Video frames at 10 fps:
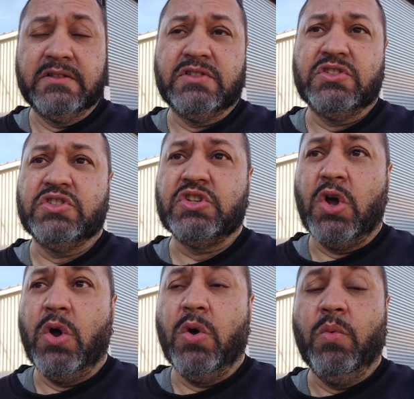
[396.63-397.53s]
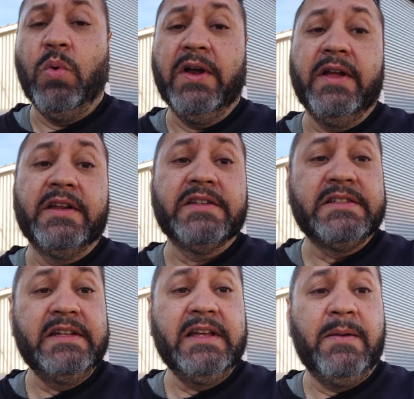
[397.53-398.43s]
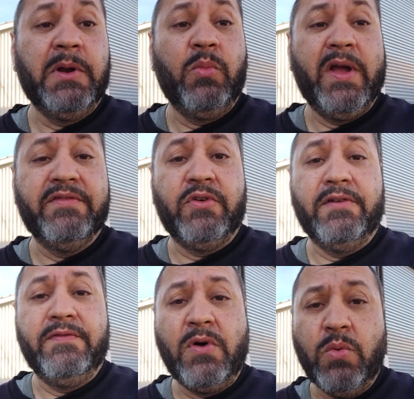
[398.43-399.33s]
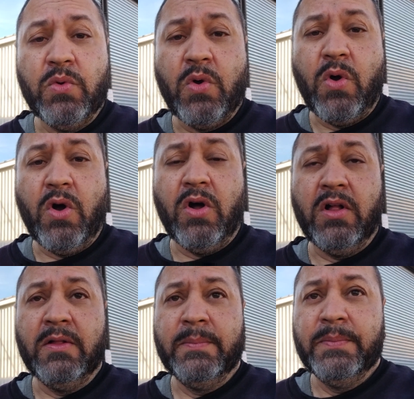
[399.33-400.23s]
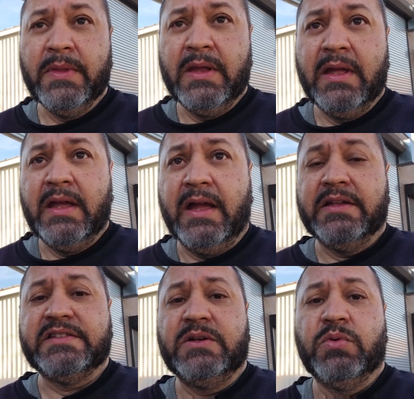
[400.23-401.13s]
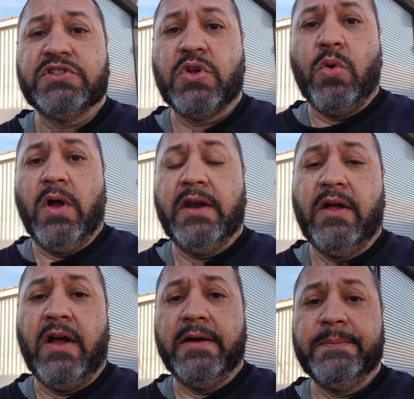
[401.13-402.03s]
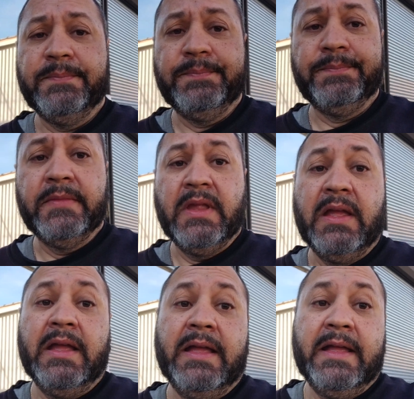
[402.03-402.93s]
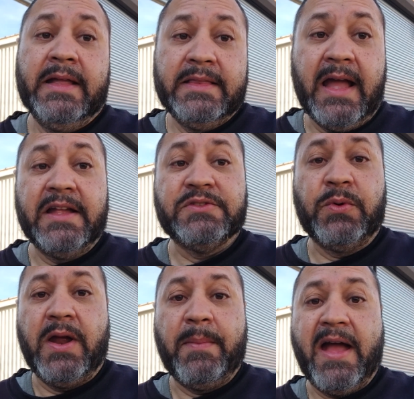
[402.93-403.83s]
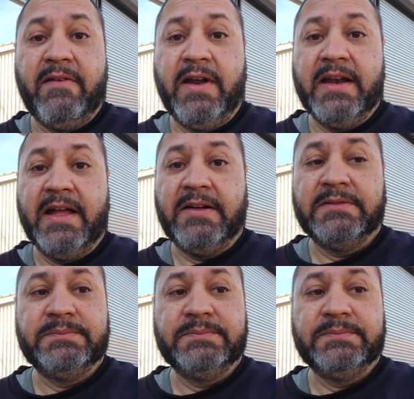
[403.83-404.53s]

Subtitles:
So we're gonna see. I'm gonna wait for a phone call and see what's going on. That's where I'm at right now.